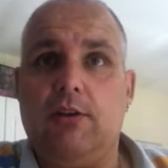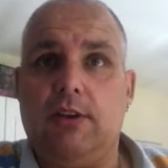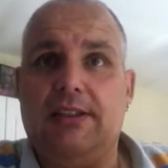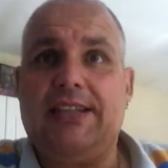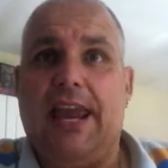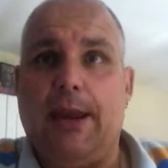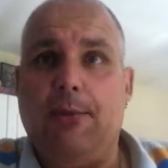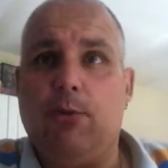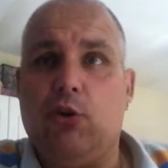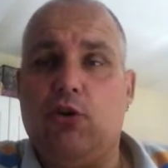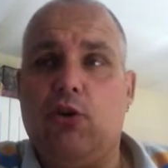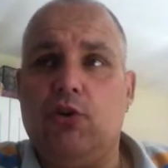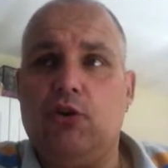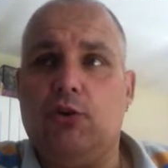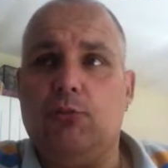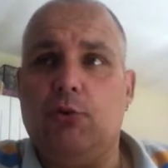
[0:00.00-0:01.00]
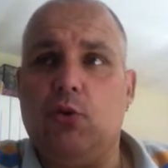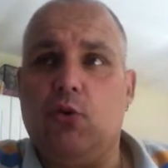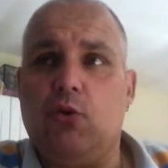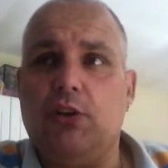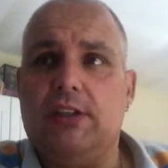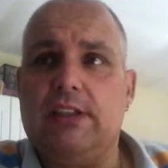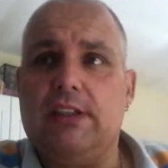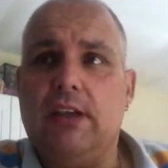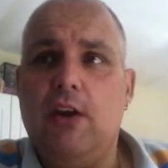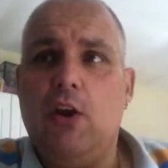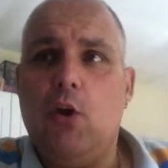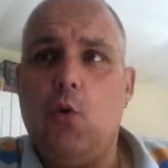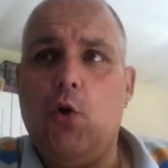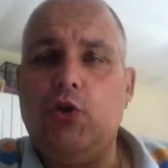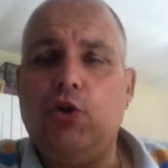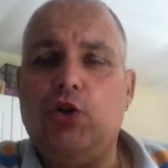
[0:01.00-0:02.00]
the same across the board is
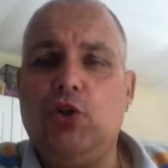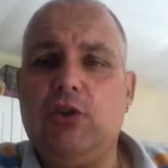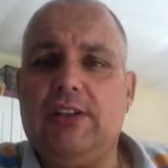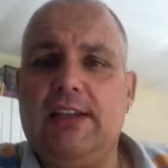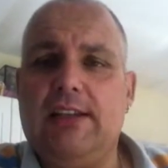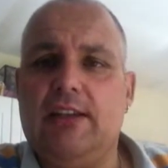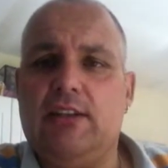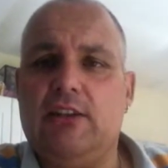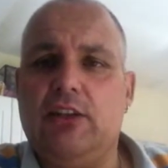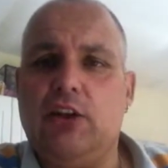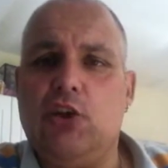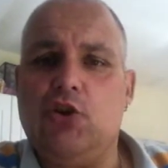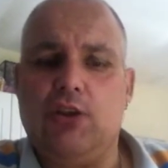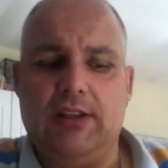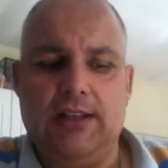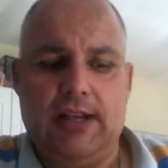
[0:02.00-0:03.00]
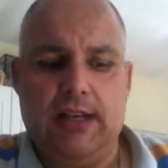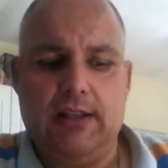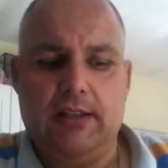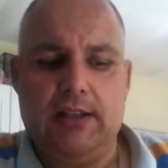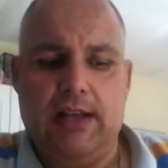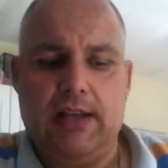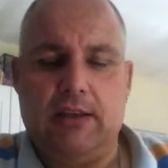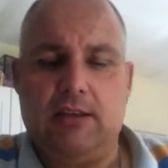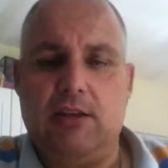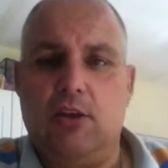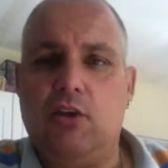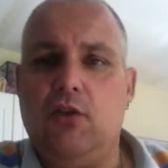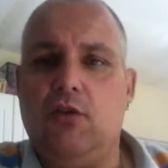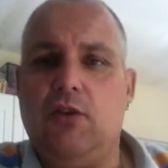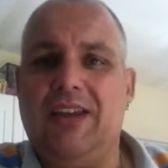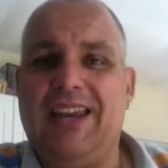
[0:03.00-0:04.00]
once you see the surgeon,
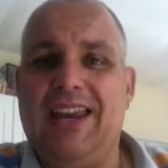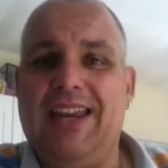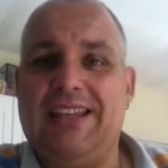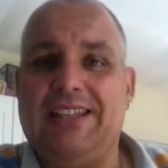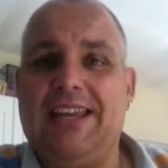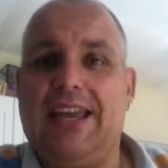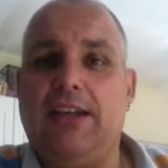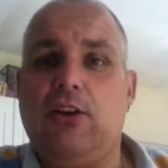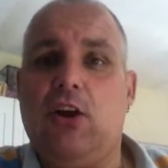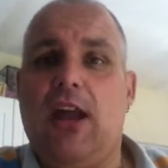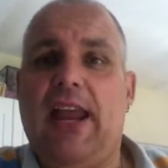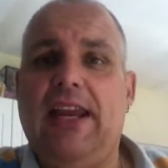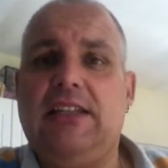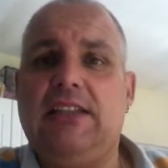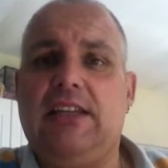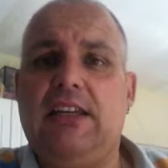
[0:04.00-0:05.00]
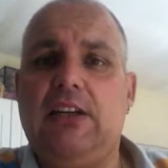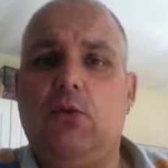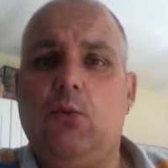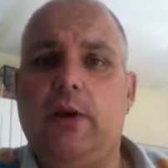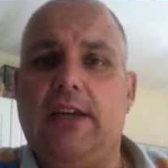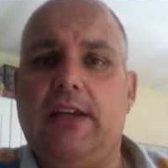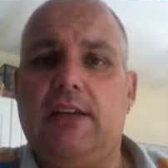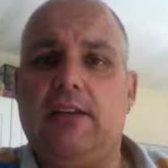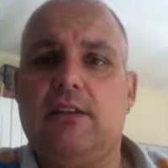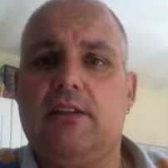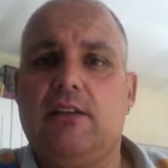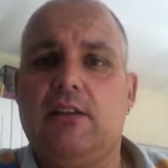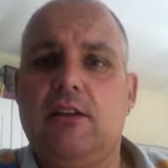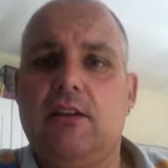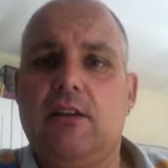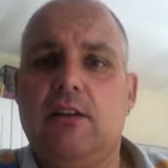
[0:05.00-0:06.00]
he has then got 18
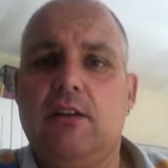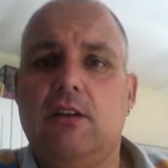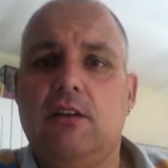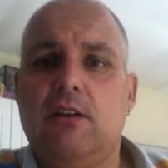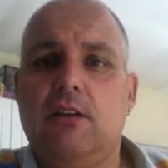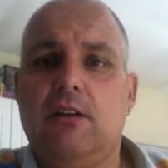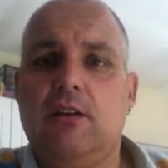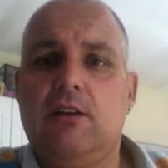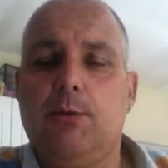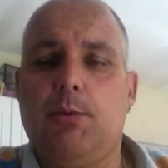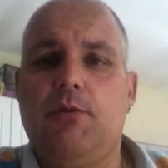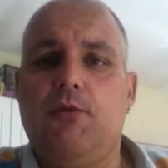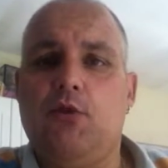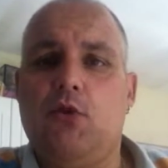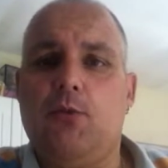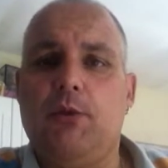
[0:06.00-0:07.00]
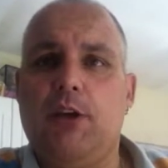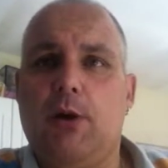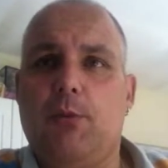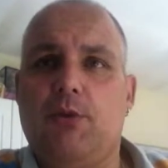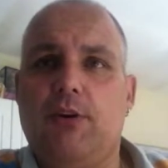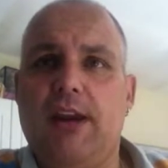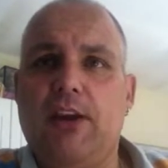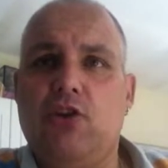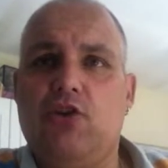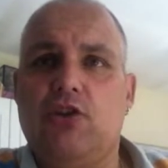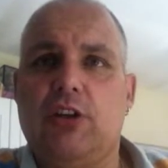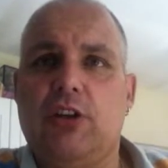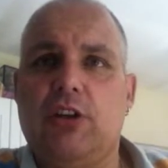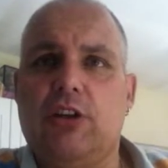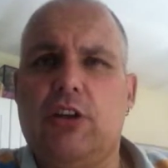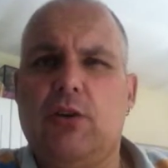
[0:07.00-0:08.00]
weeks to perform the
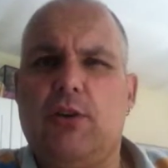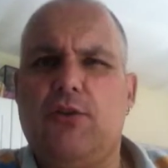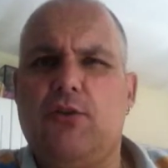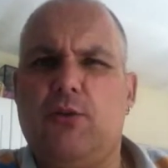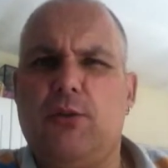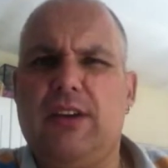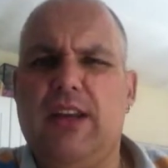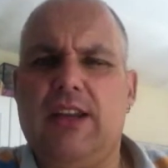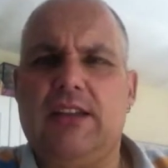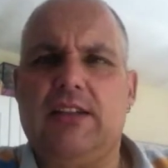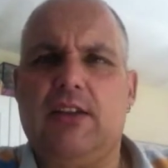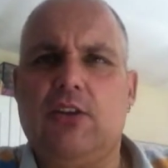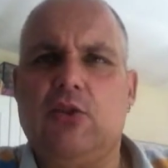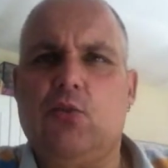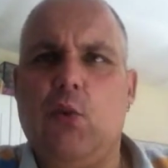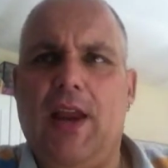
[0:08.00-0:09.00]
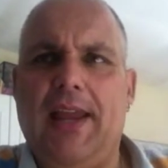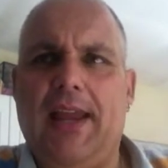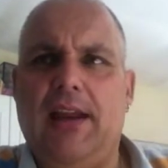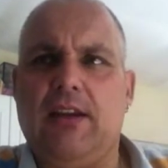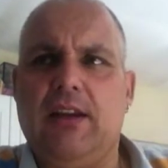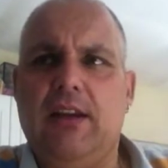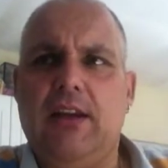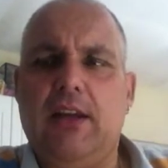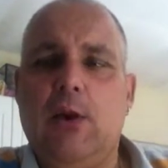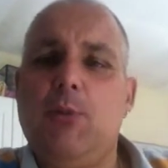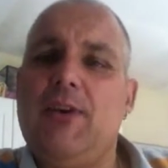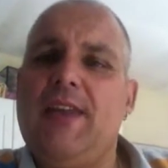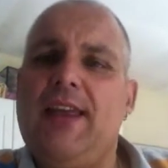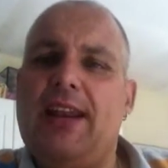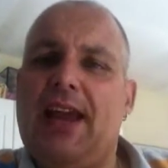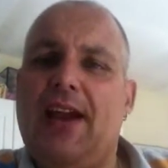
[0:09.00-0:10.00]
operation. So I thought, well, that's way out.
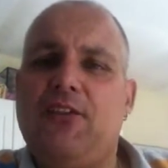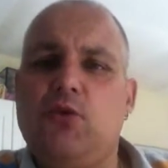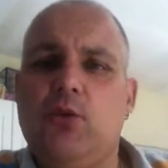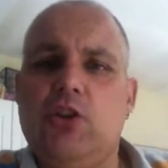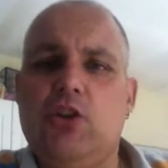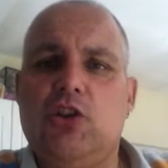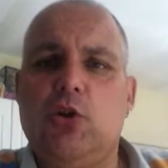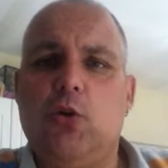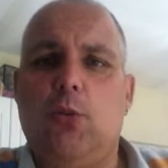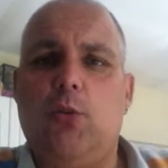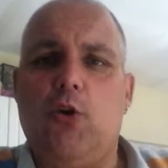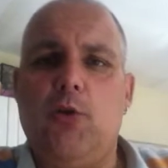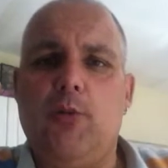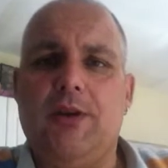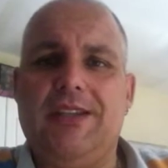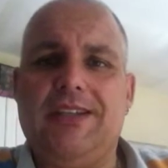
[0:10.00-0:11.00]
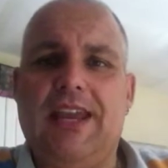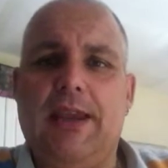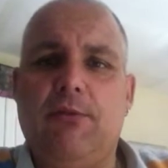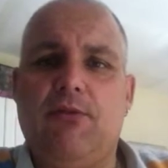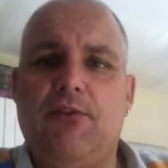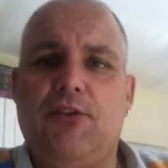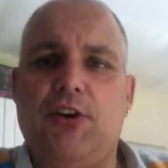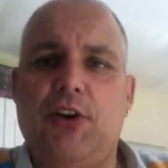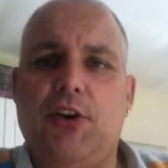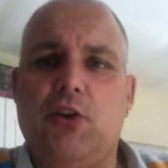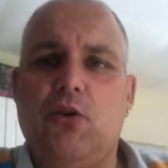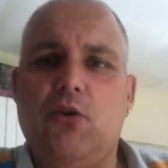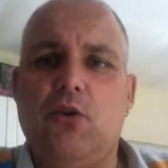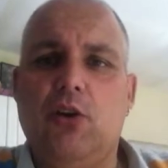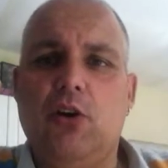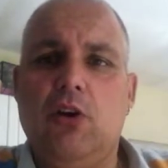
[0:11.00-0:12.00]
But then afterwards, 2 appointments came
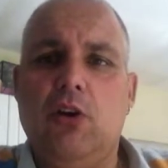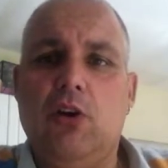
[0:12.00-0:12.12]
through,